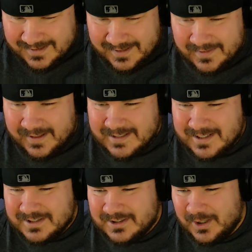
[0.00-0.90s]
This
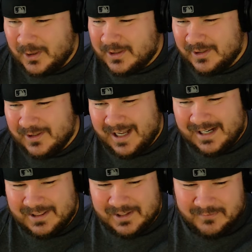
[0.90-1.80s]
is so cute. I
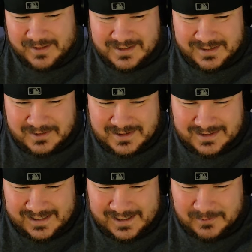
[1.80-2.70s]
love this little
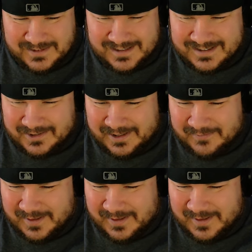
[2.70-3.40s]
scene with the three of